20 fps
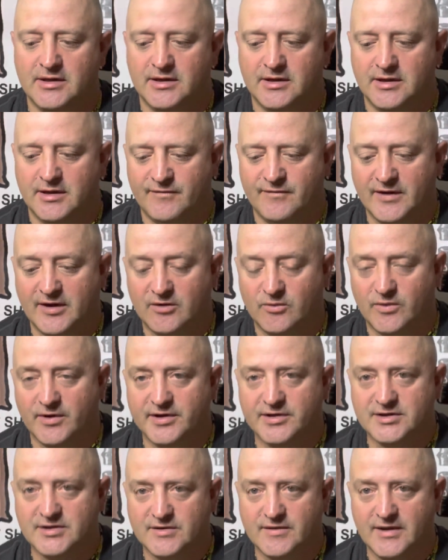If they don't want to
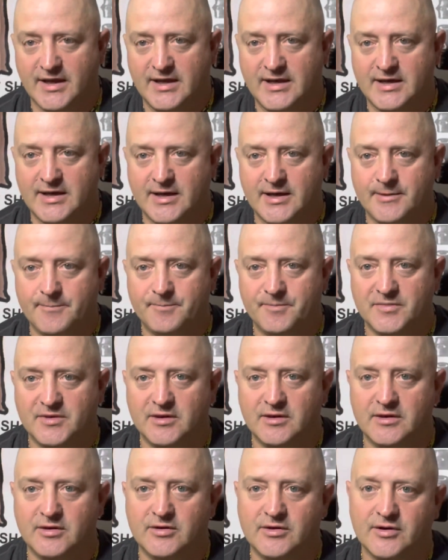do that,
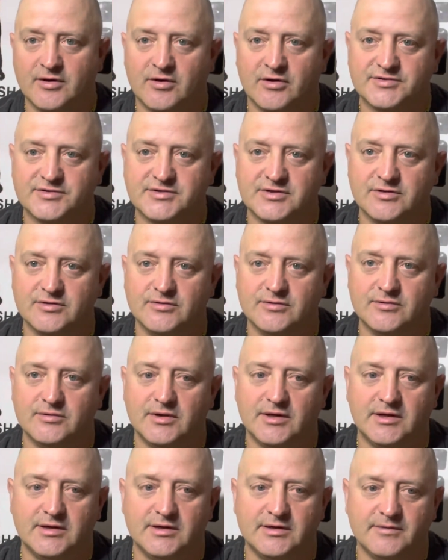you can also
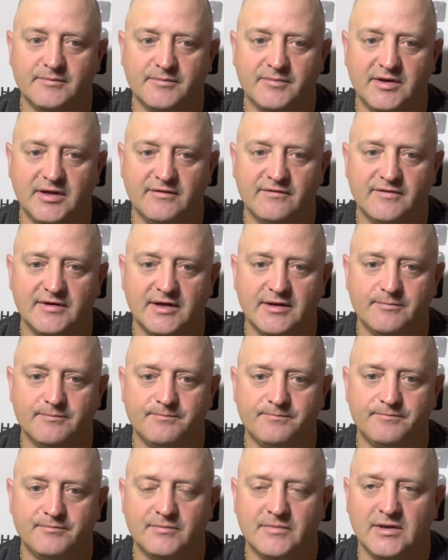uh, give them,